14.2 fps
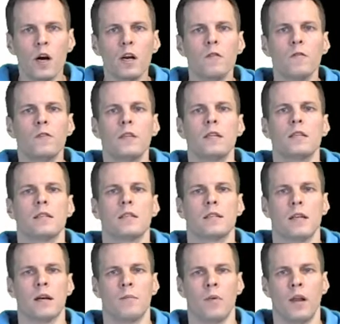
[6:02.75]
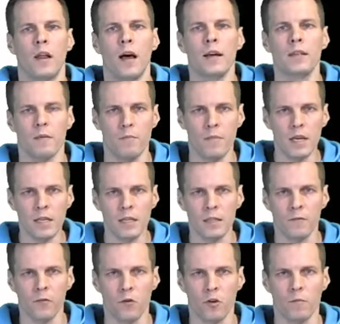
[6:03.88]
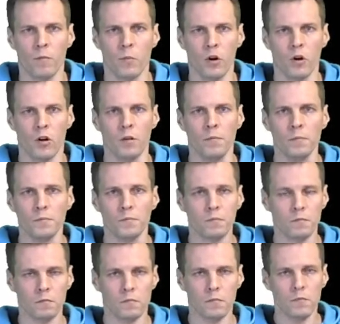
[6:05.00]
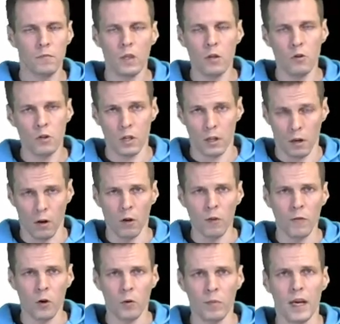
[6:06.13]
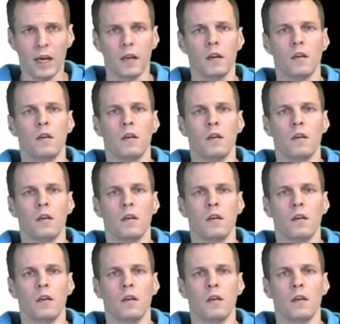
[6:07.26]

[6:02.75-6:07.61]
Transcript: of these is applied, the mixed form model using the long form data